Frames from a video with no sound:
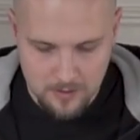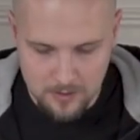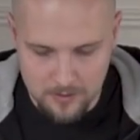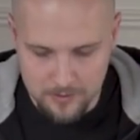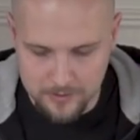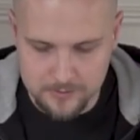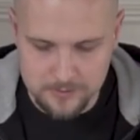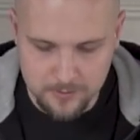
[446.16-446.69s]
All
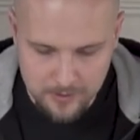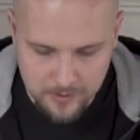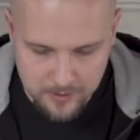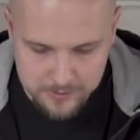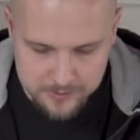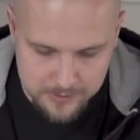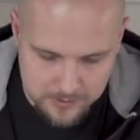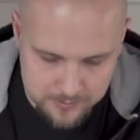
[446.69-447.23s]
right, so I got
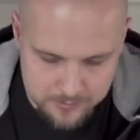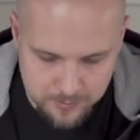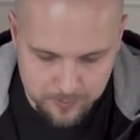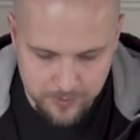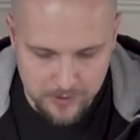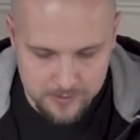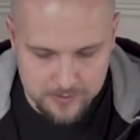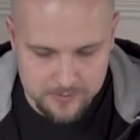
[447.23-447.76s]
a chance to
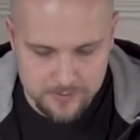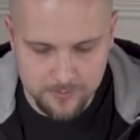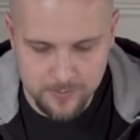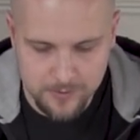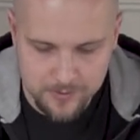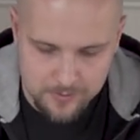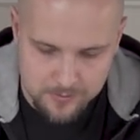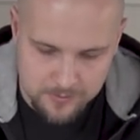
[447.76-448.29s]
practice a
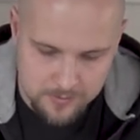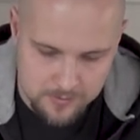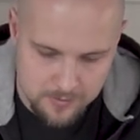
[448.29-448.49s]
bit.